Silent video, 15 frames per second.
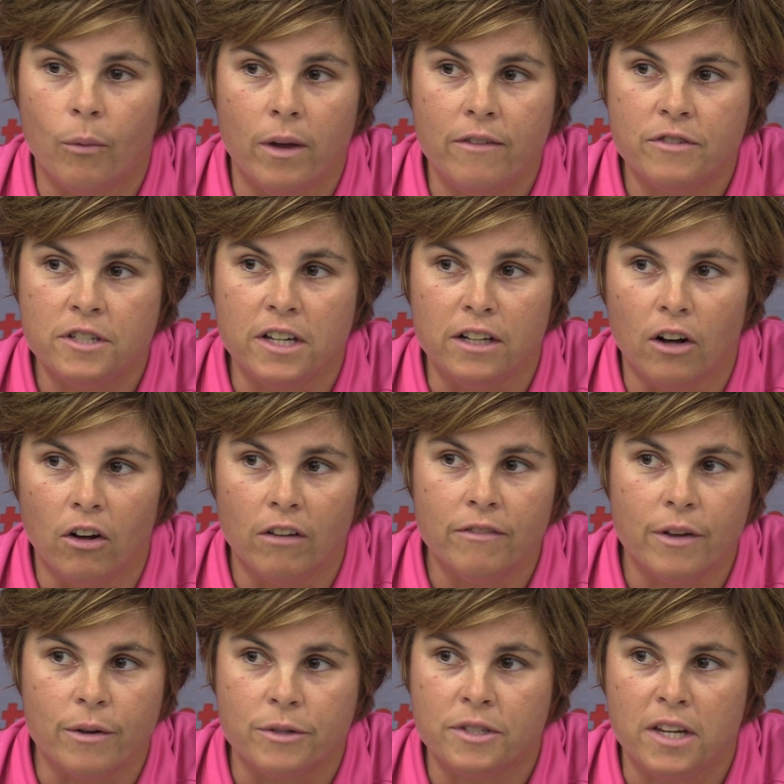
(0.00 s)
We've seen all of
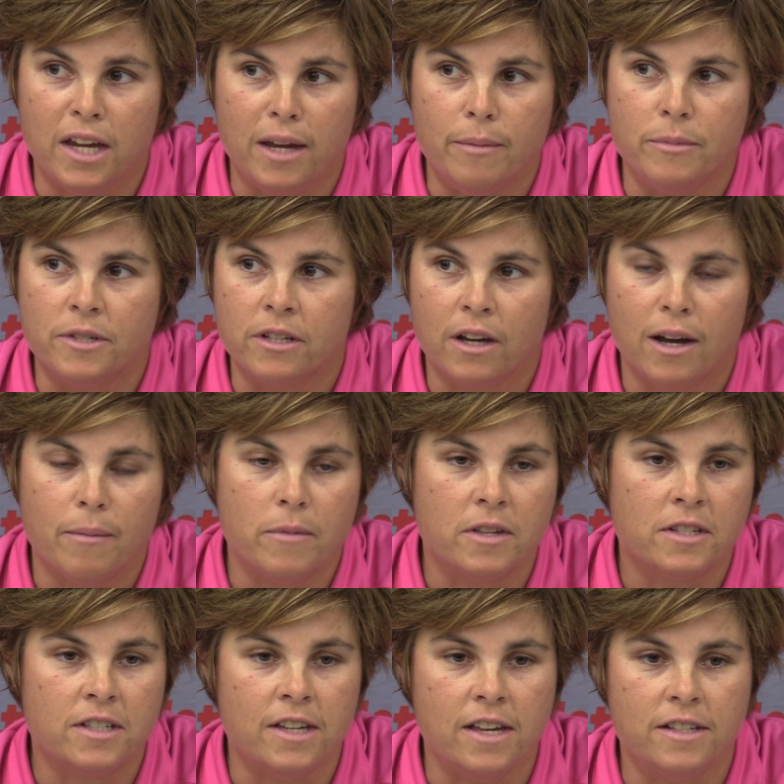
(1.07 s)
those teams
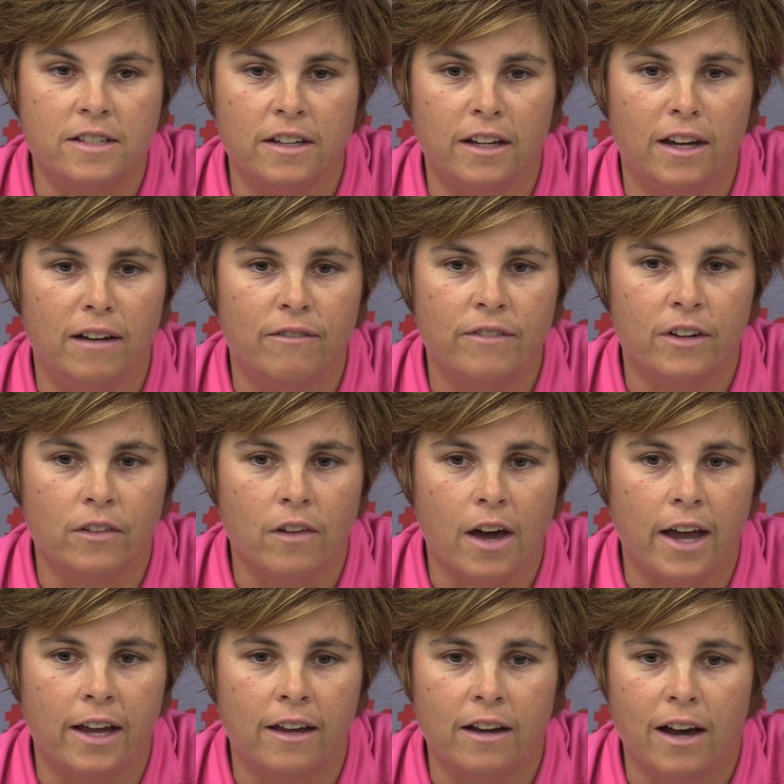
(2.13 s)
this season and feel
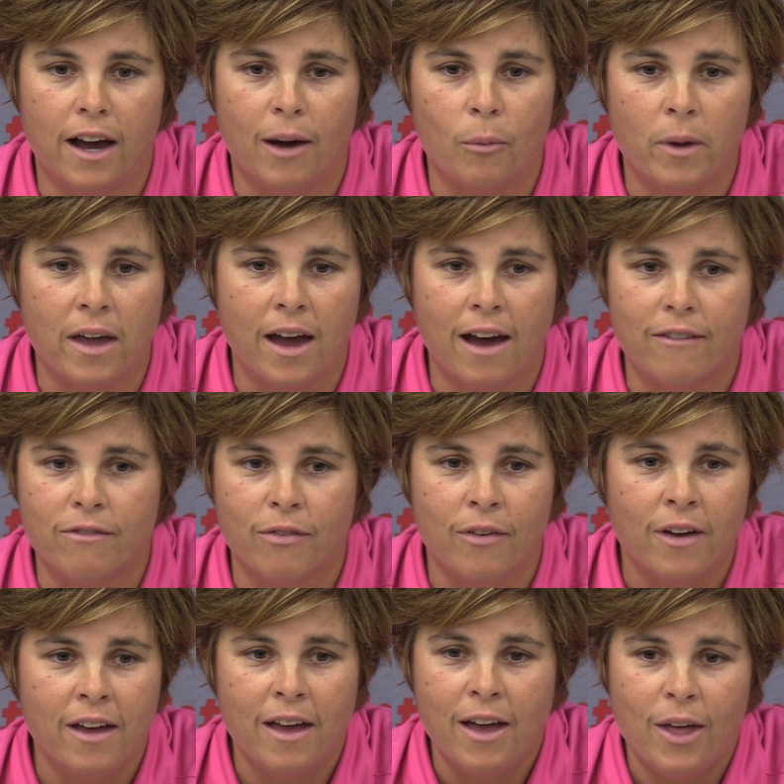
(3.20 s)
like we have
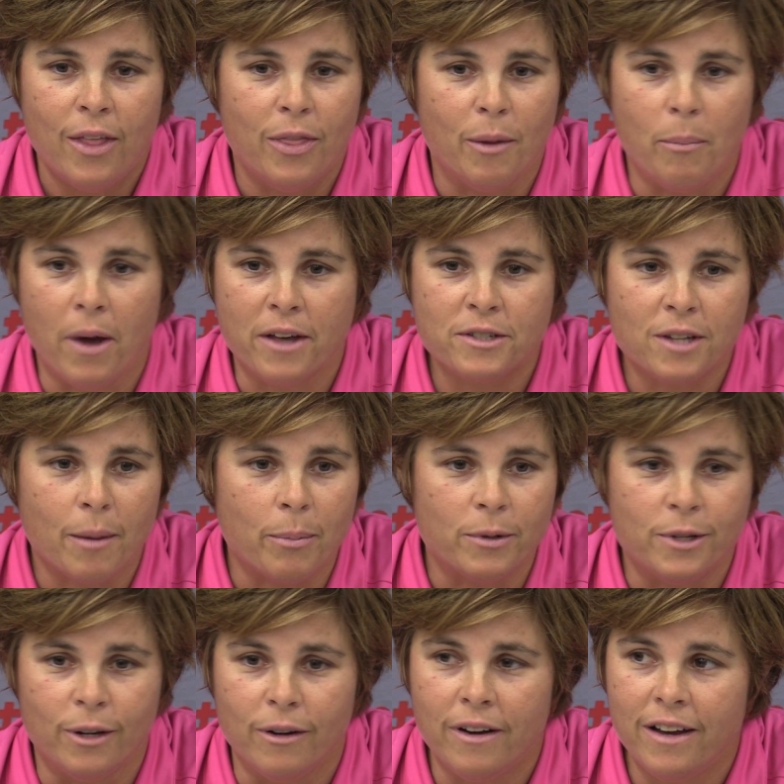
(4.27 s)
the best
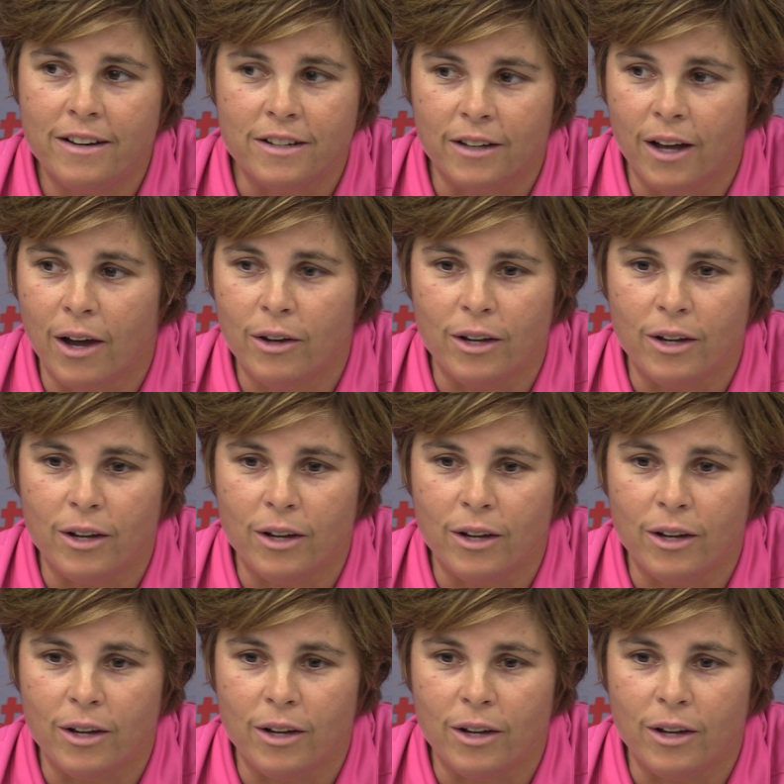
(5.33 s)
opportunity to go.